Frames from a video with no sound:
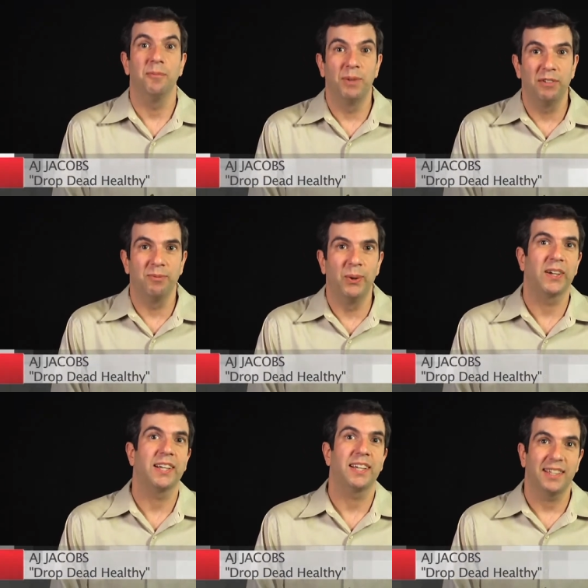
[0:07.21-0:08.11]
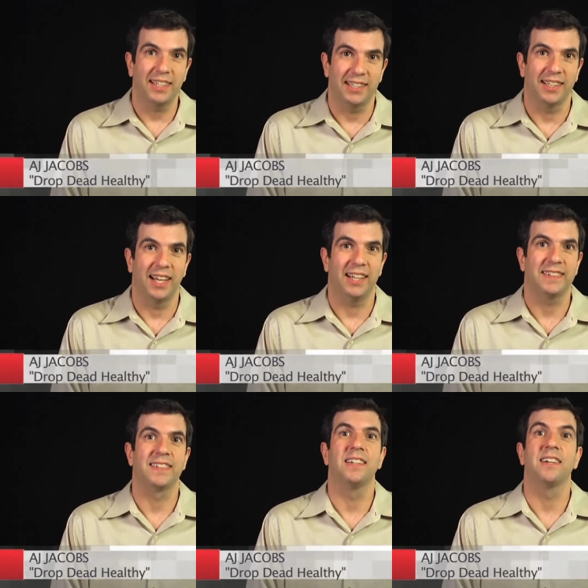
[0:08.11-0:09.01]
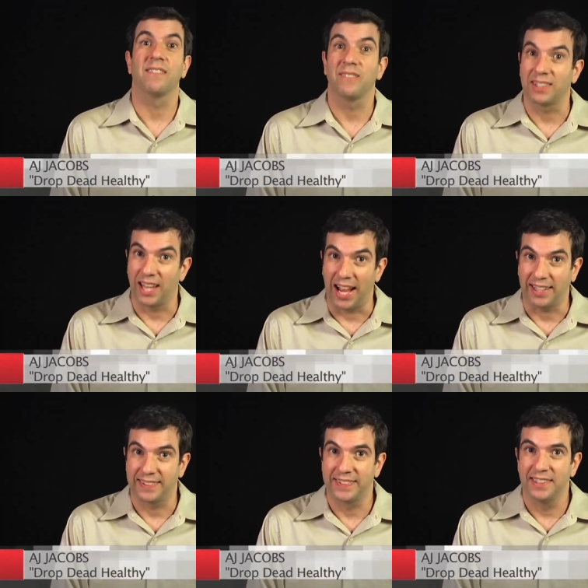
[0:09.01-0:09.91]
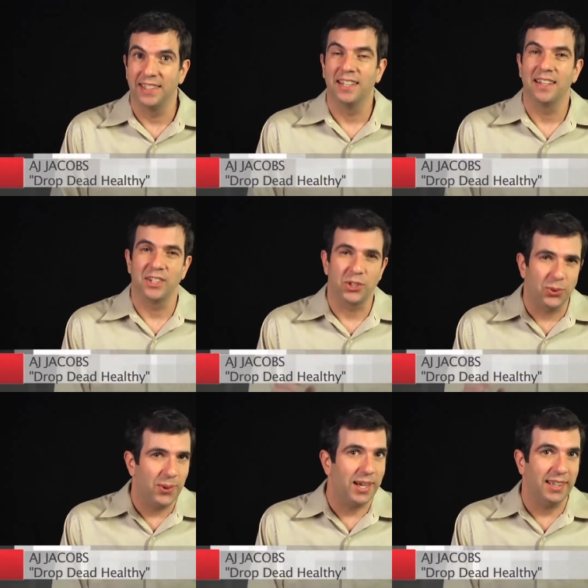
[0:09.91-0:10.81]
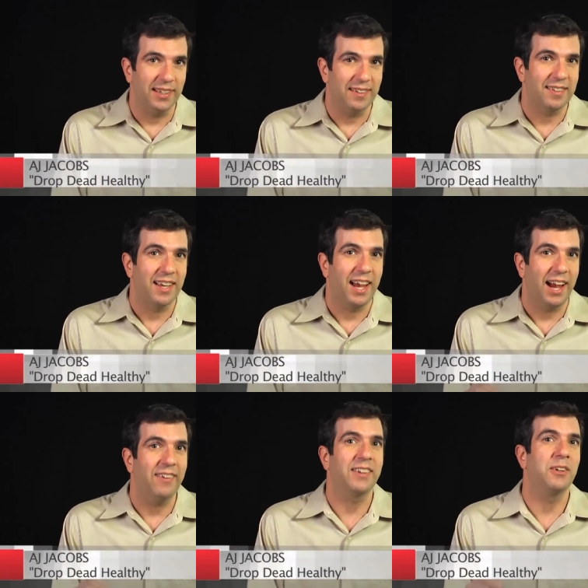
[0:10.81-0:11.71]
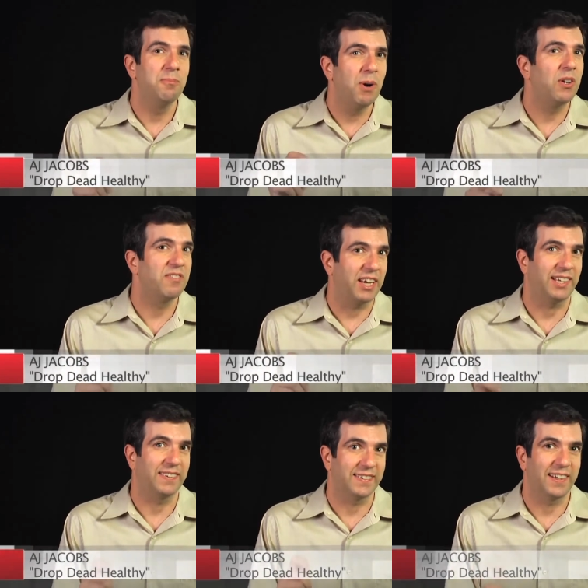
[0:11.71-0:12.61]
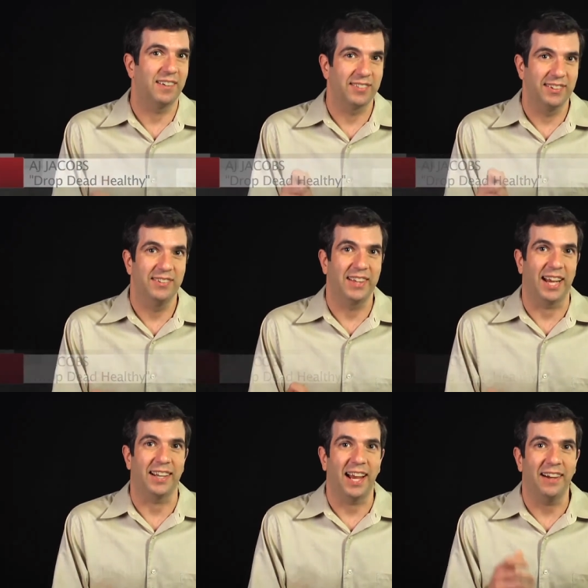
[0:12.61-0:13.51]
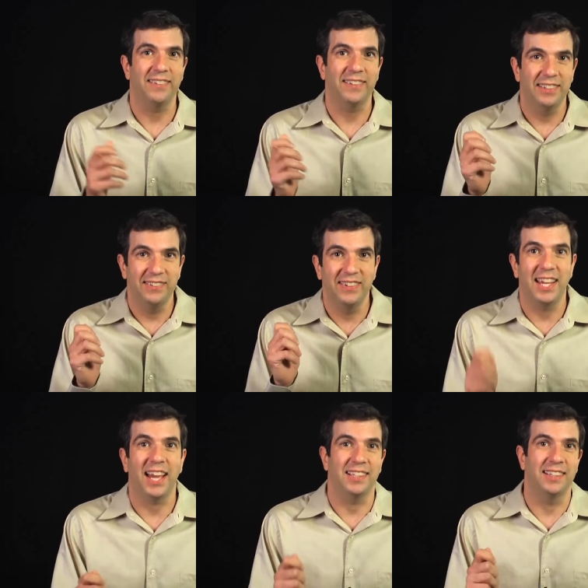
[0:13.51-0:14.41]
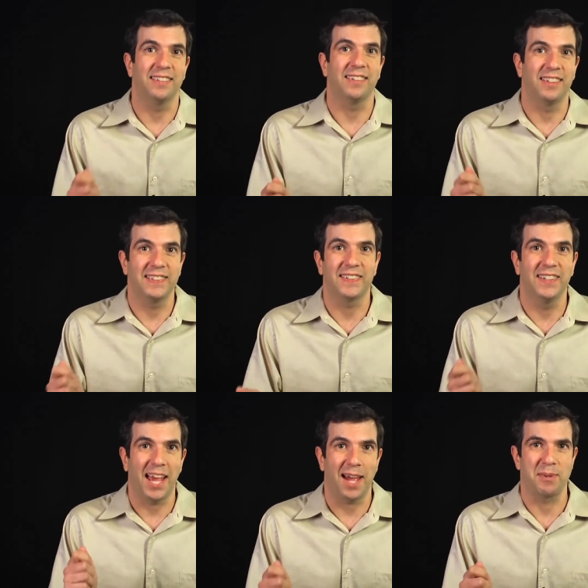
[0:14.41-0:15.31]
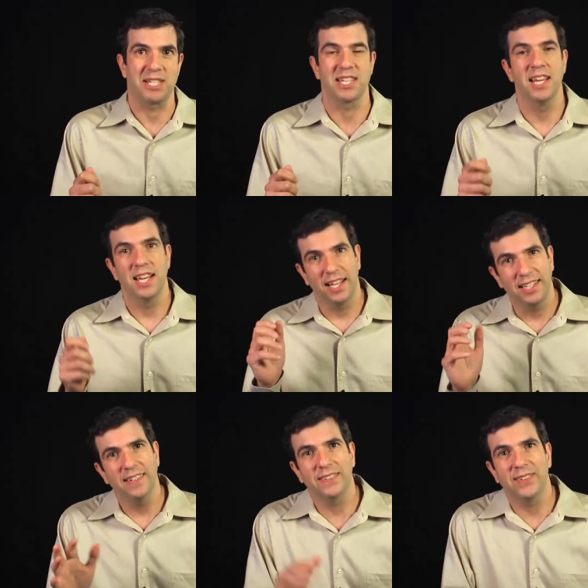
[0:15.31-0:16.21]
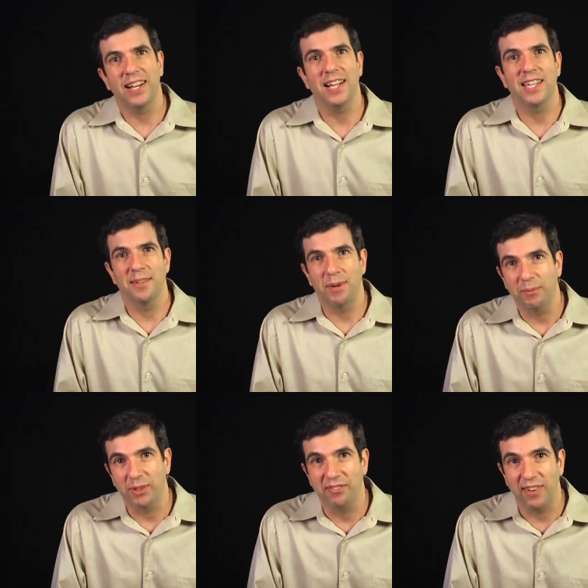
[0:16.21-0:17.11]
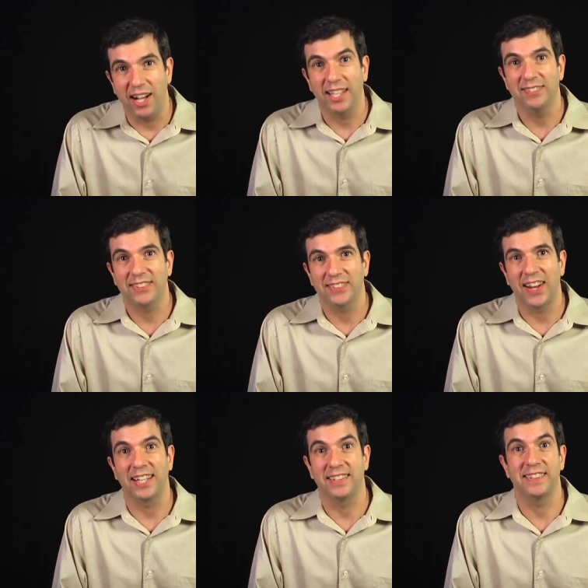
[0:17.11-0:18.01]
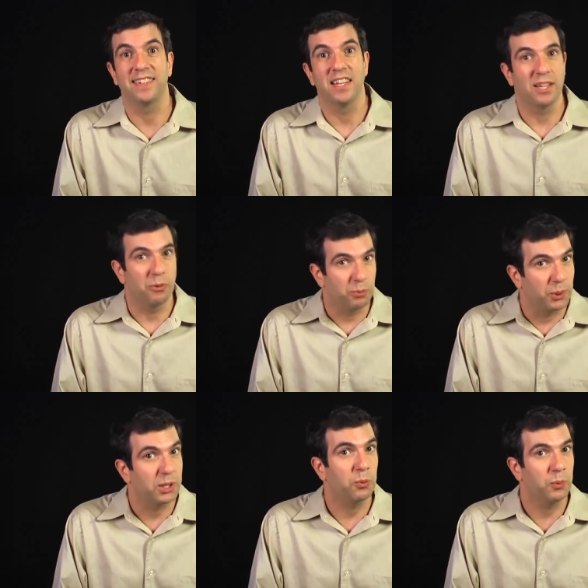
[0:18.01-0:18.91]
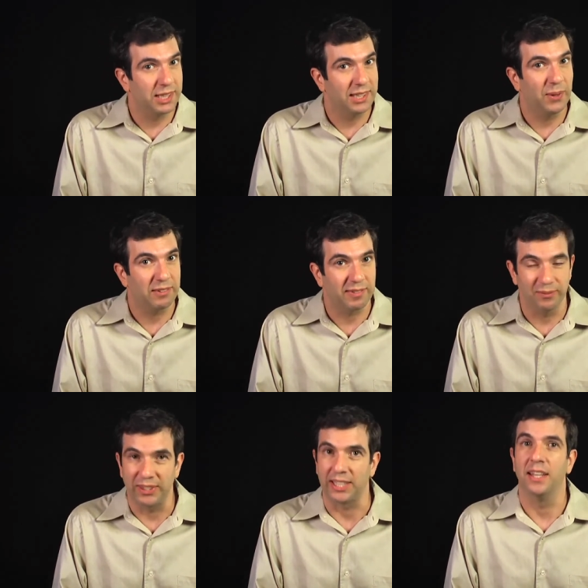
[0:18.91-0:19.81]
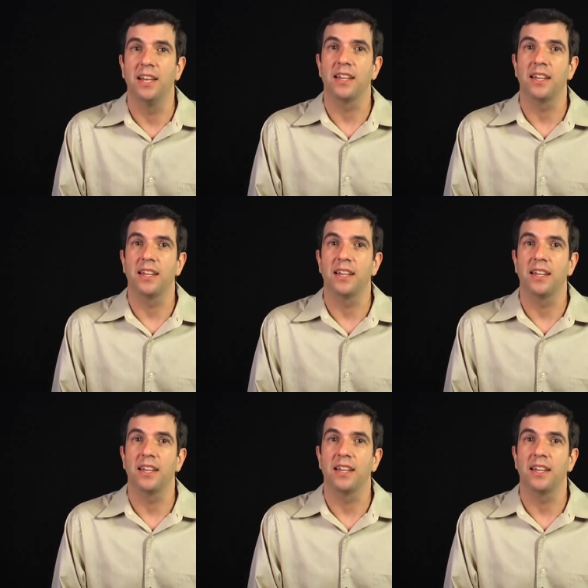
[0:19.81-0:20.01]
Move more, eat less, relax. The trick is, how do you motivate yourself to do that? How do you get into these good habits? And here's where I came up with 5 strategies that work really well for me.